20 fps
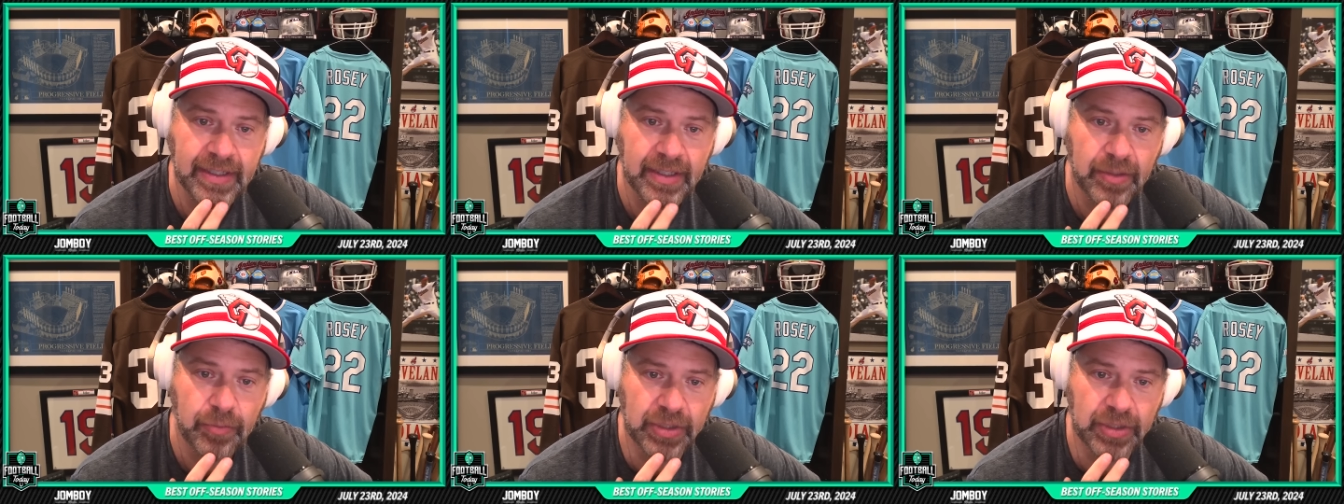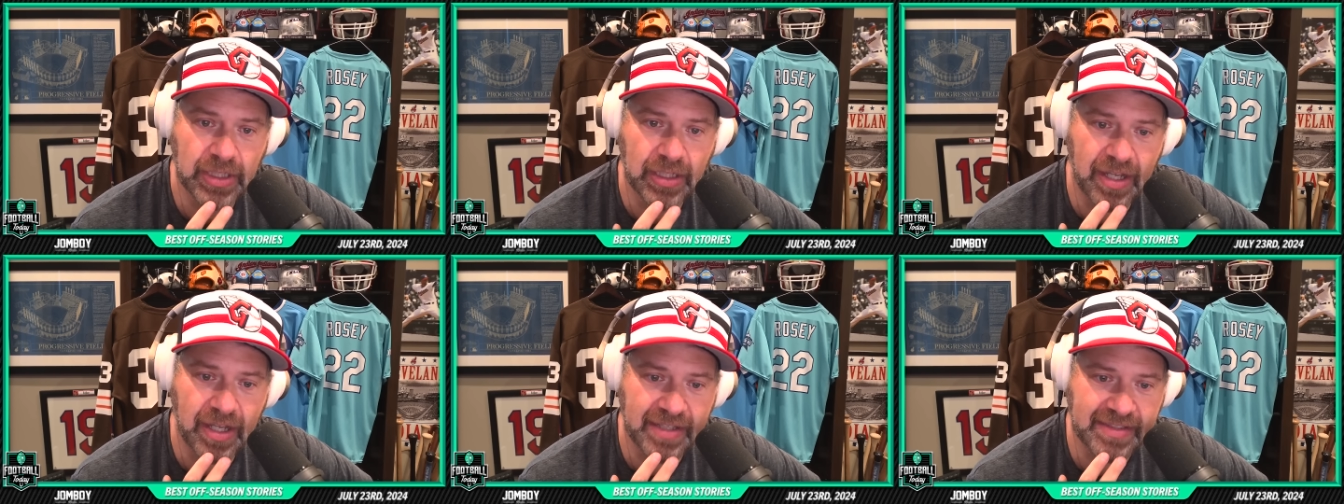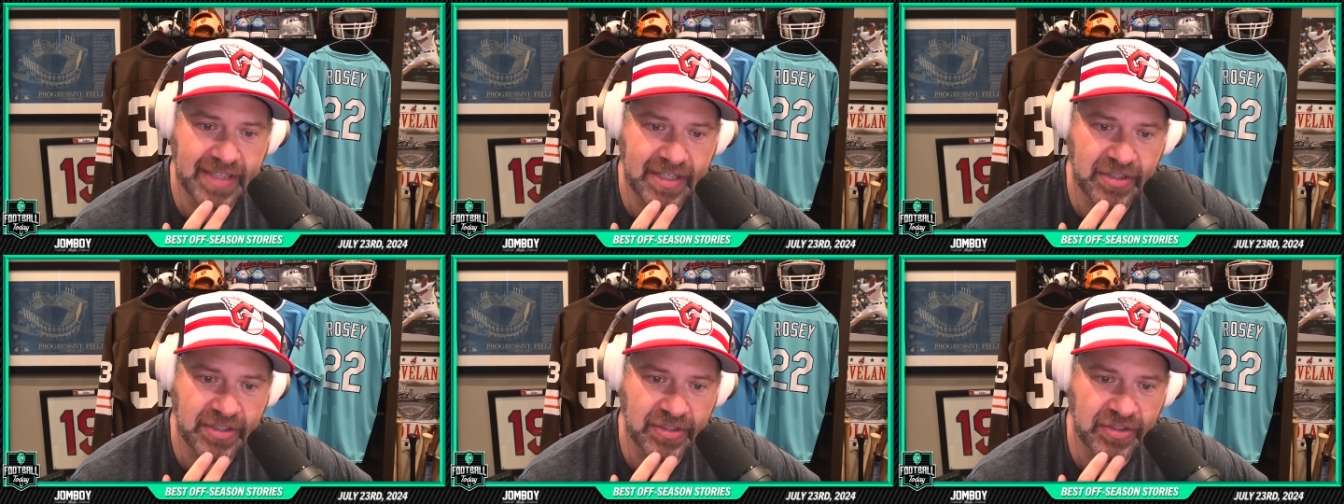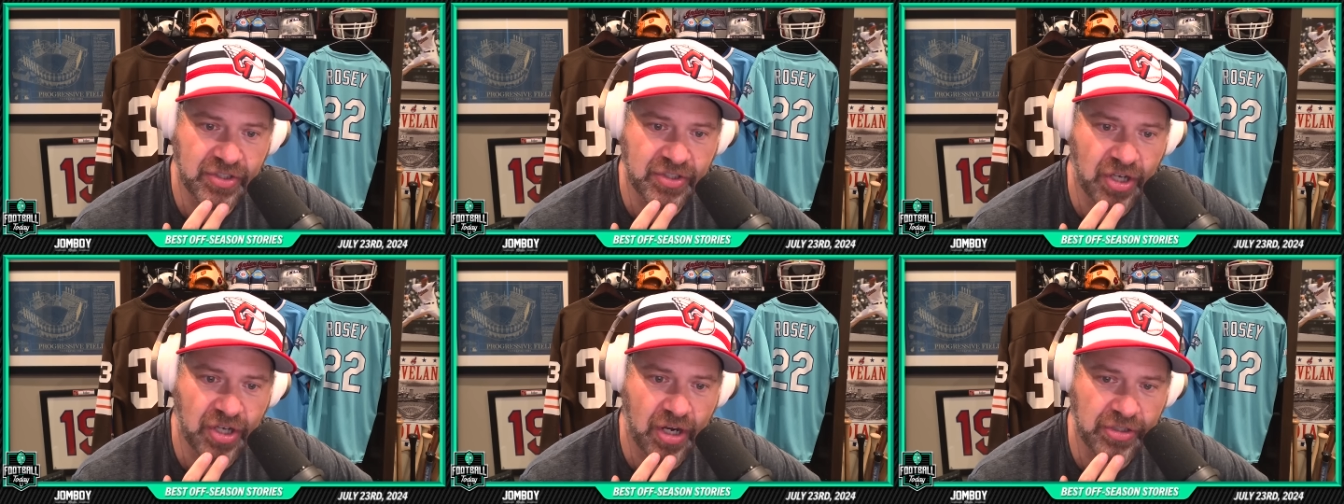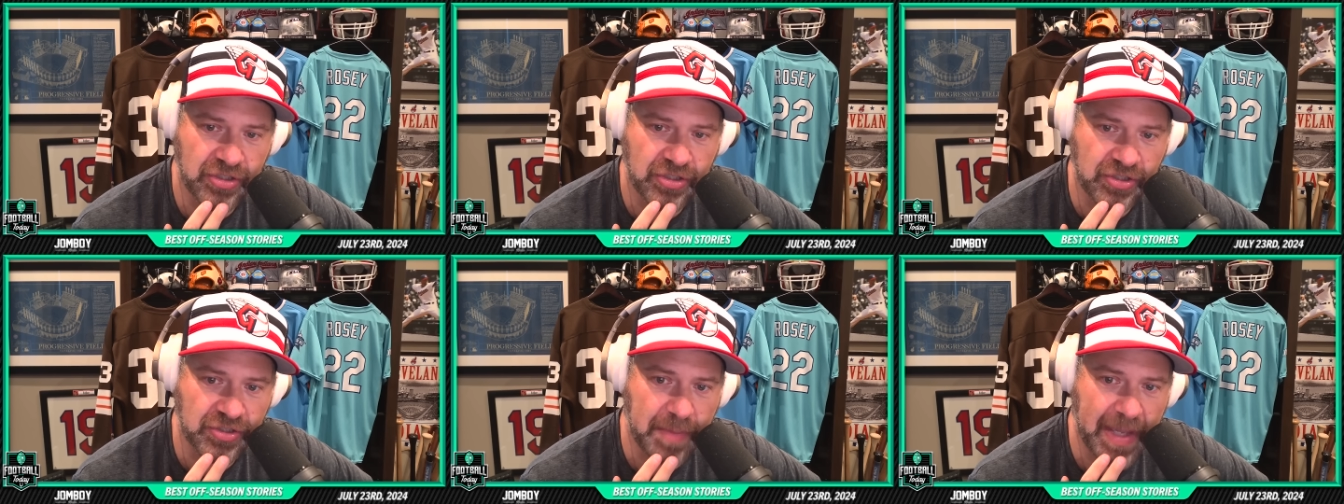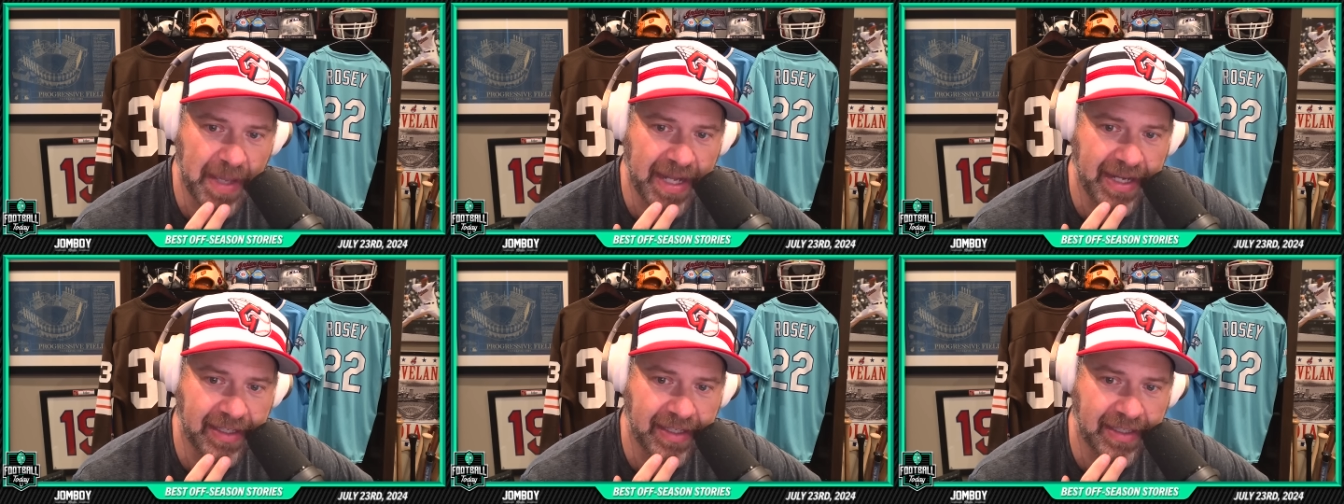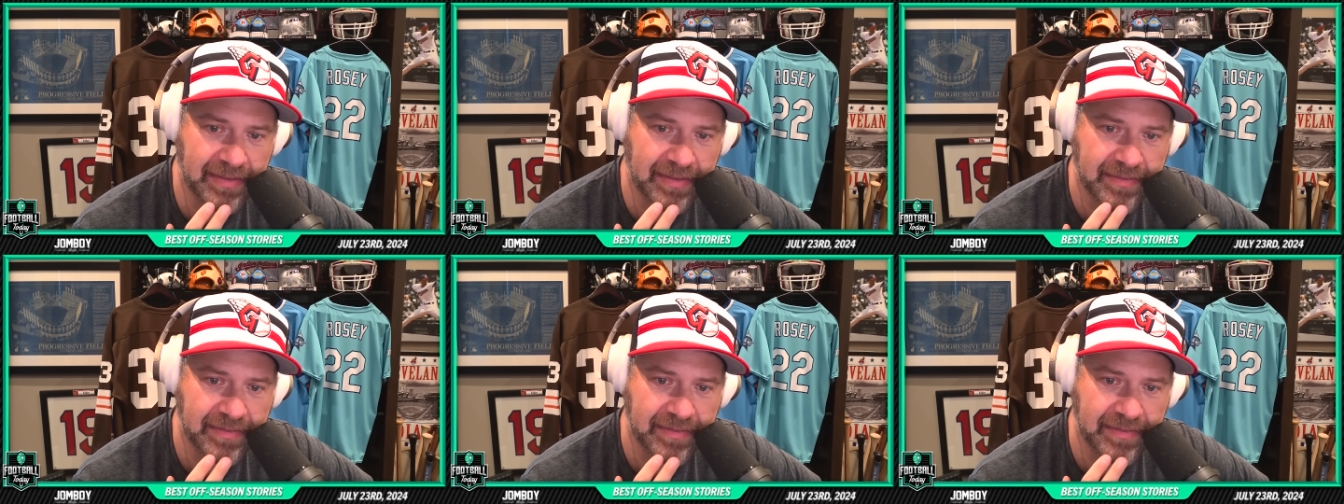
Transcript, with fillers: with the Los Angeles Chargers, Pennick.